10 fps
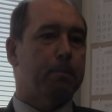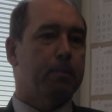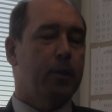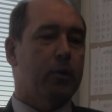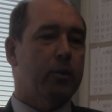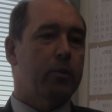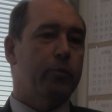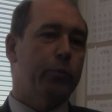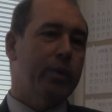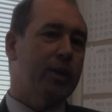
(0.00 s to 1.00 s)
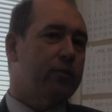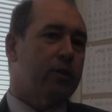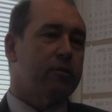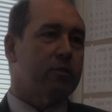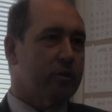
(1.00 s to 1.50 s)
And we have
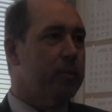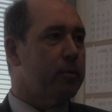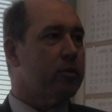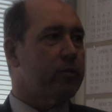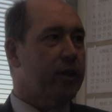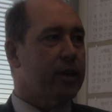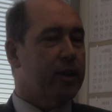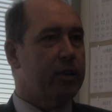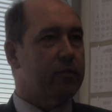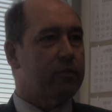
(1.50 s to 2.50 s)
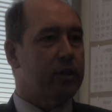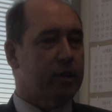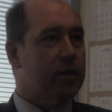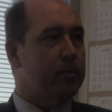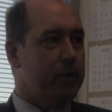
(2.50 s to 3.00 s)
other examples of that kind of thing.
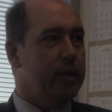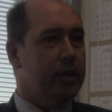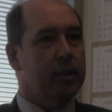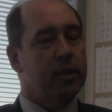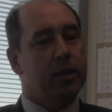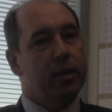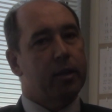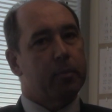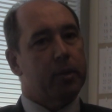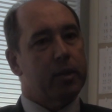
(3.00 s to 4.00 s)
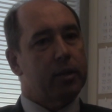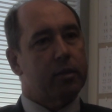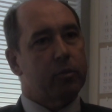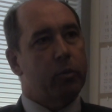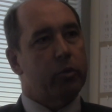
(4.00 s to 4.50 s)
It can be done, but it
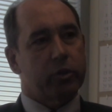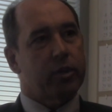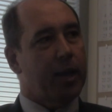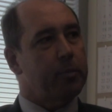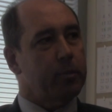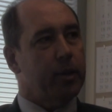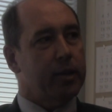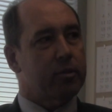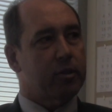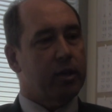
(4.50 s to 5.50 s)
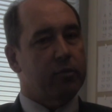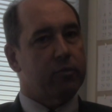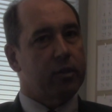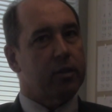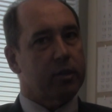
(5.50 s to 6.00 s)
won't just happen by itself.
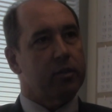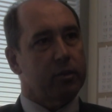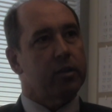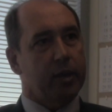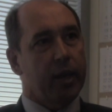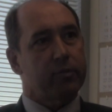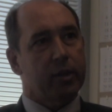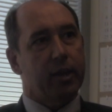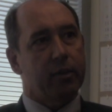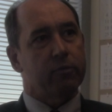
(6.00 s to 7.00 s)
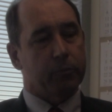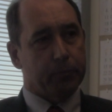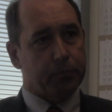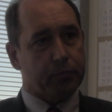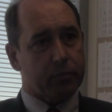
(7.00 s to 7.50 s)
I think you're going to have
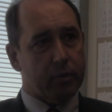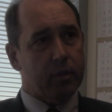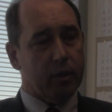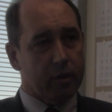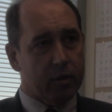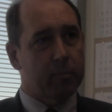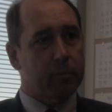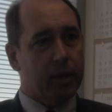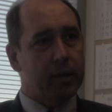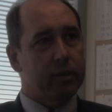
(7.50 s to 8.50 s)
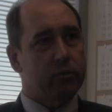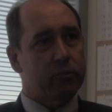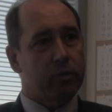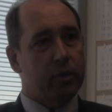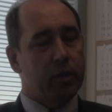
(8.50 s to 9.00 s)
some kind of
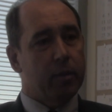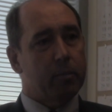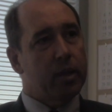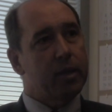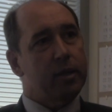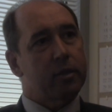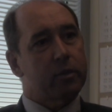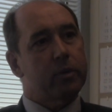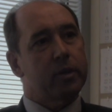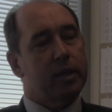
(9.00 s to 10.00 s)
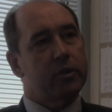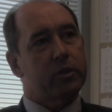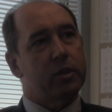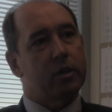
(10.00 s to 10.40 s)
planning and coordination,